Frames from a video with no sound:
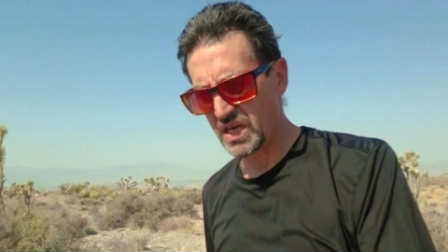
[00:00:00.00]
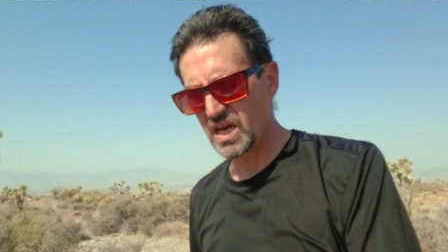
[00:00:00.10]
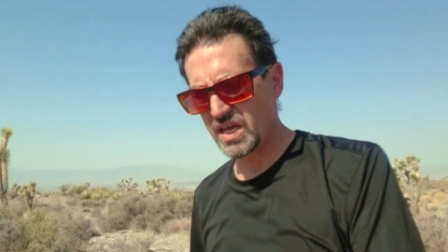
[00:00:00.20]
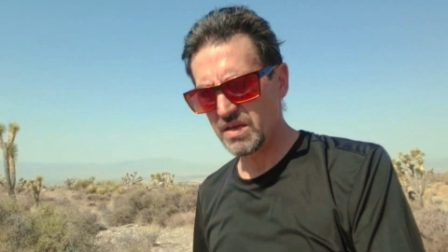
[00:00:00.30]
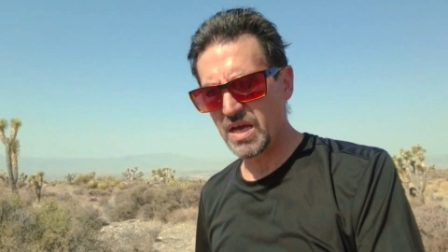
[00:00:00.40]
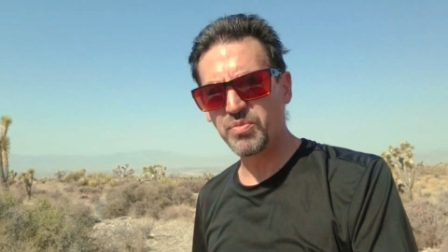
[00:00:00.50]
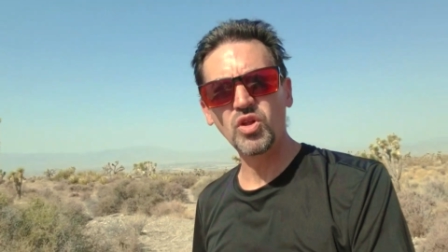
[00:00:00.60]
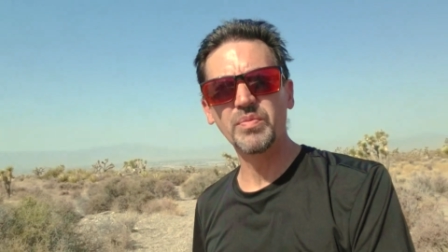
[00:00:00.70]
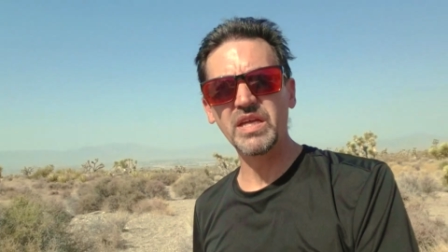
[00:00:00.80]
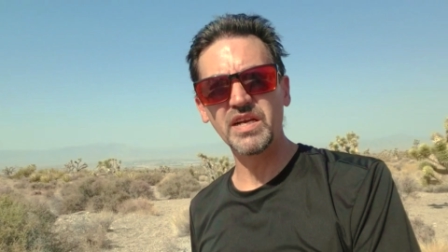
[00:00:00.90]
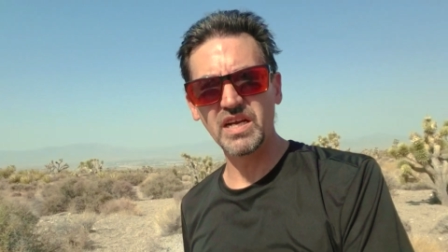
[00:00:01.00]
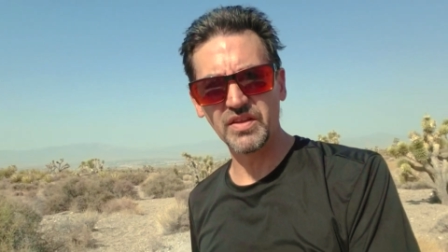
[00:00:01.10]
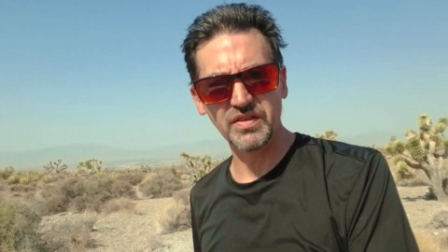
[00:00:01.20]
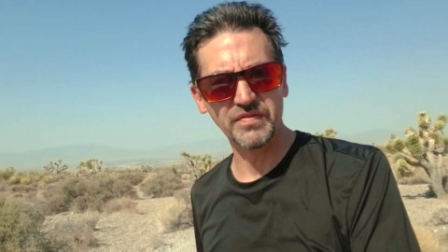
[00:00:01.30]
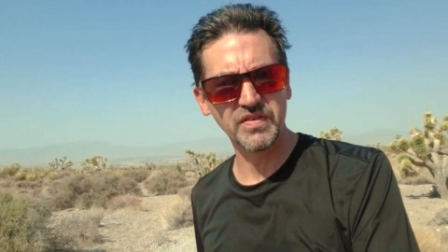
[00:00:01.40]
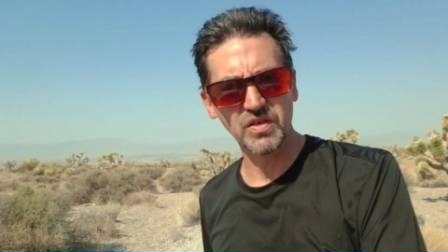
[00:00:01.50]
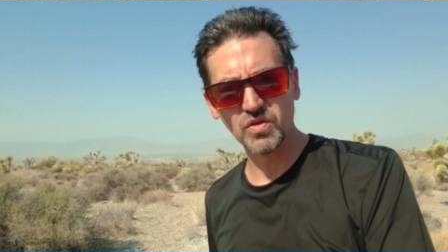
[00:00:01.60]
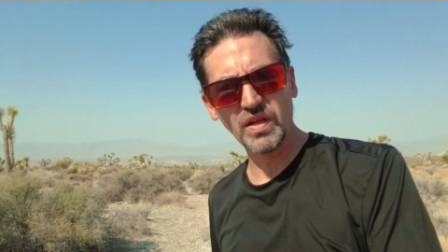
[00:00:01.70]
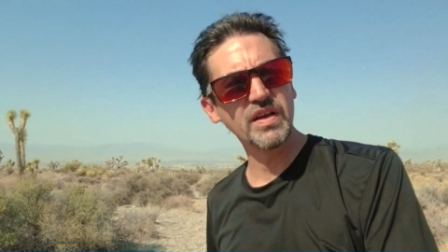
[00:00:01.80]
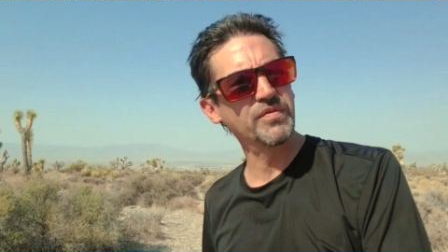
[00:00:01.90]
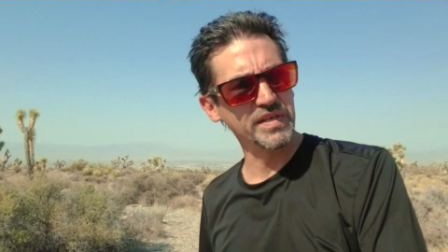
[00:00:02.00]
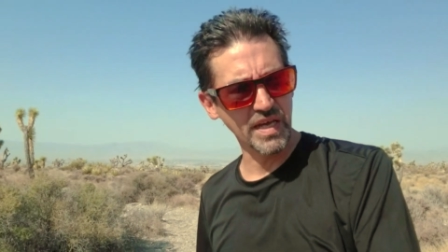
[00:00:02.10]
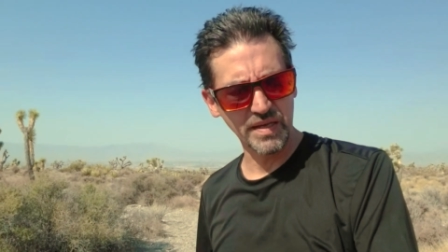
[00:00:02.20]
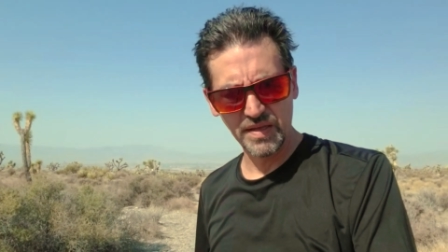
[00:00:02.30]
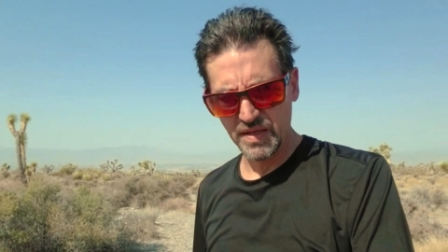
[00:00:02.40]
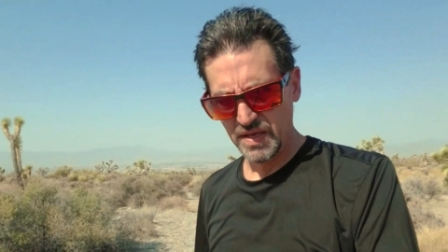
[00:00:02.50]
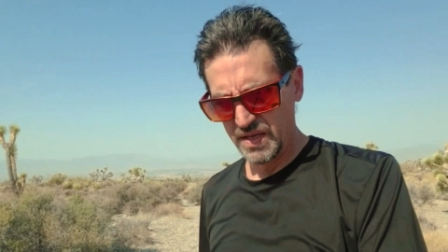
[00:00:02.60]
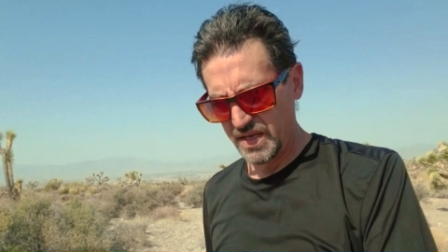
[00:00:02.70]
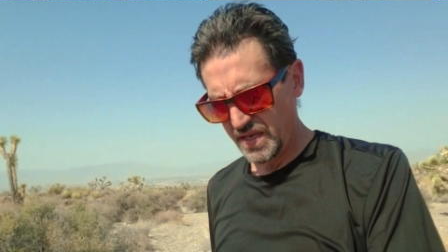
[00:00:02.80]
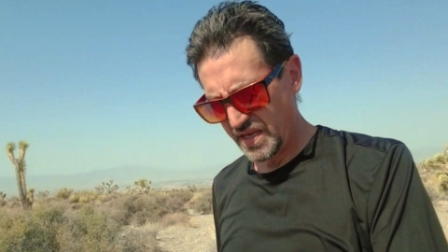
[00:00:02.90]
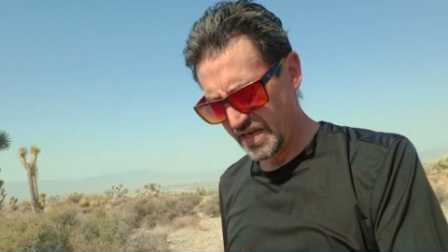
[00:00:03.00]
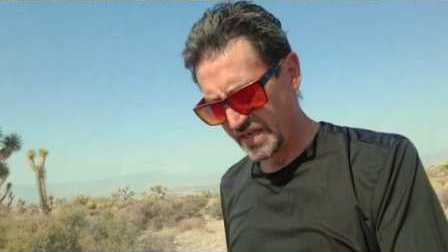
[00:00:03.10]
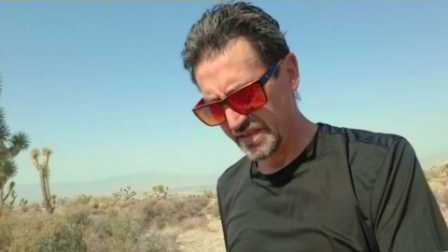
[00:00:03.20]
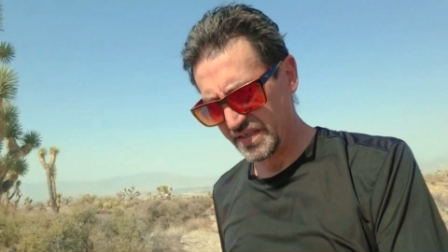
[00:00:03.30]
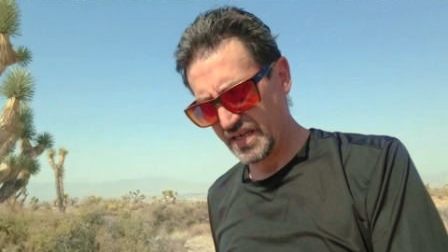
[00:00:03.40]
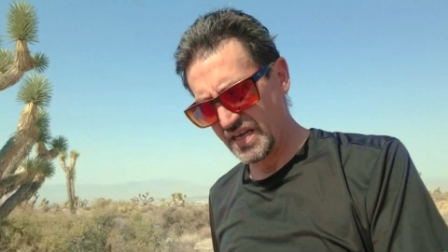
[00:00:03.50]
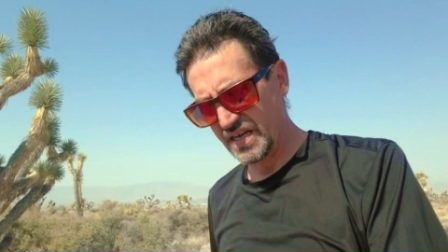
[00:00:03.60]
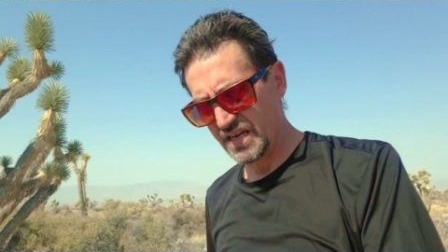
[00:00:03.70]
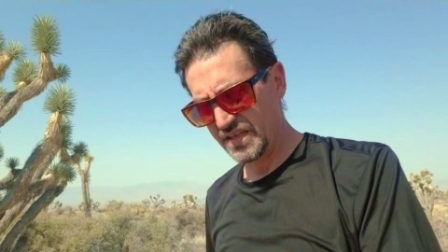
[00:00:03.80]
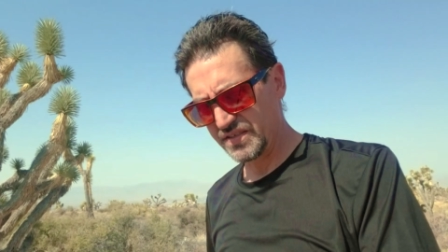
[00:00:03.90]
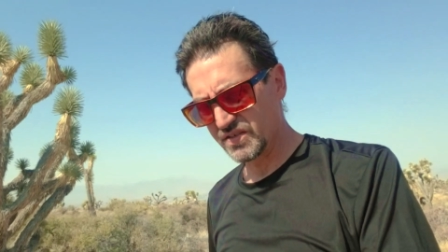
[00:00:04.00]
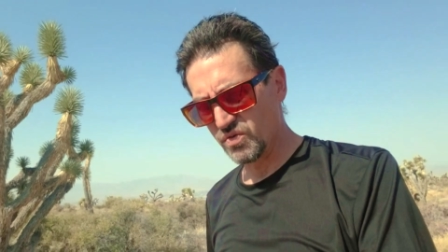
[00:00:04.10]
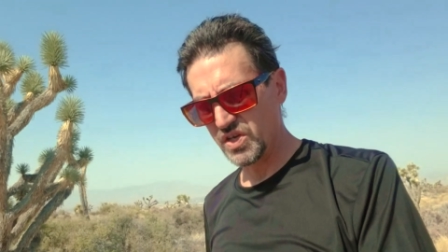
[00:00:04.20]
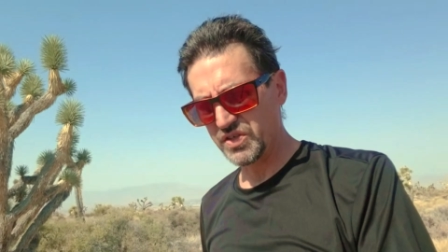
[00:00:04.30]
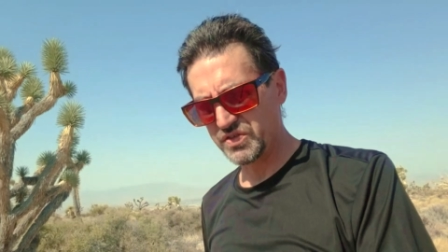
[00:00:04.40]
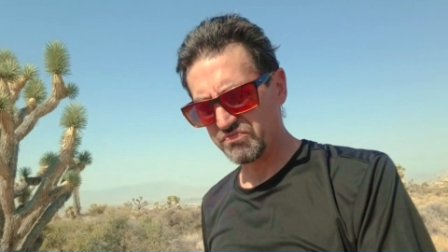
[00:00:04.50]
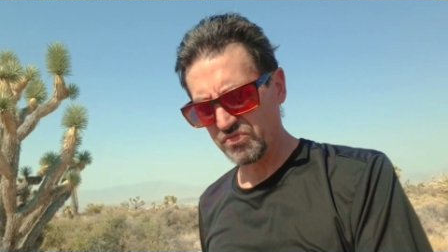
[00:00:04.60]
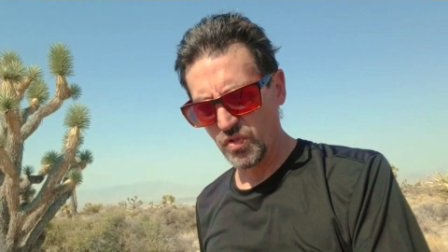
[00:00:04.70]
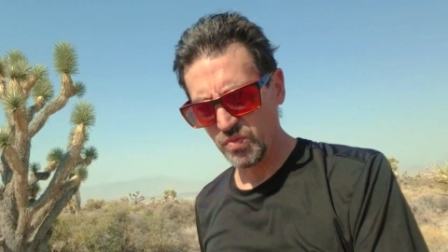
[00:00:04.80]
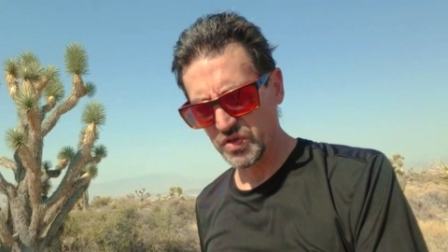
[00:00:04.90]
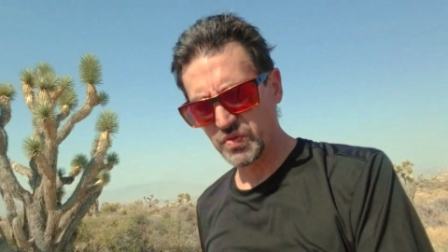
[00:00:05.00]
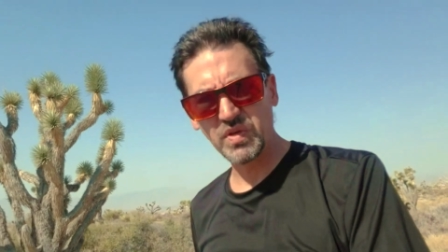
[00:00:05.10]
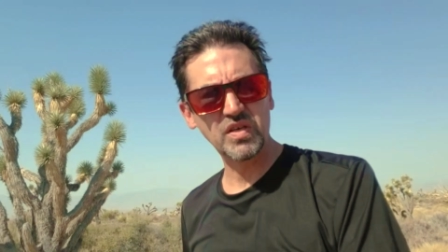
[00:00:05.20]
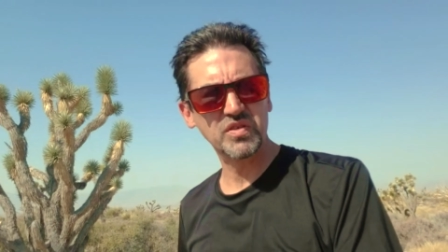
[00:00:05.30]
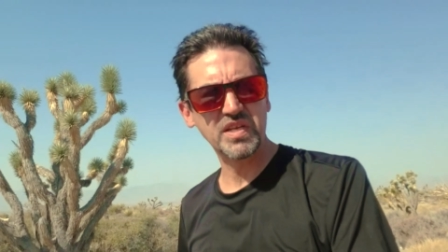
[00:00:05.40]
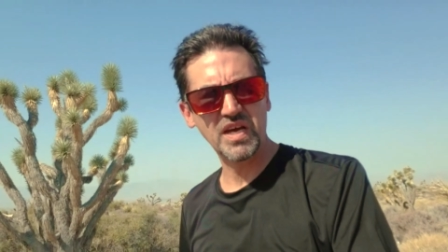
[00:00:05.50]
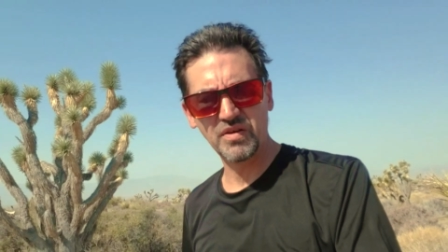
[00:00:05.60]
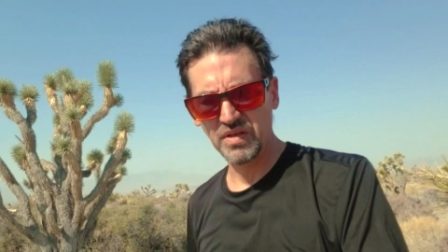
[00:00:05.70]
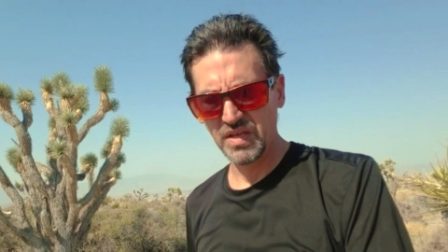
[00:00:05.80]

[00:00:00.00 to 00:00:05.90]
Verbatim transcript: I pull them in and out of the vehicle every day, and it's going on almost 3 years now.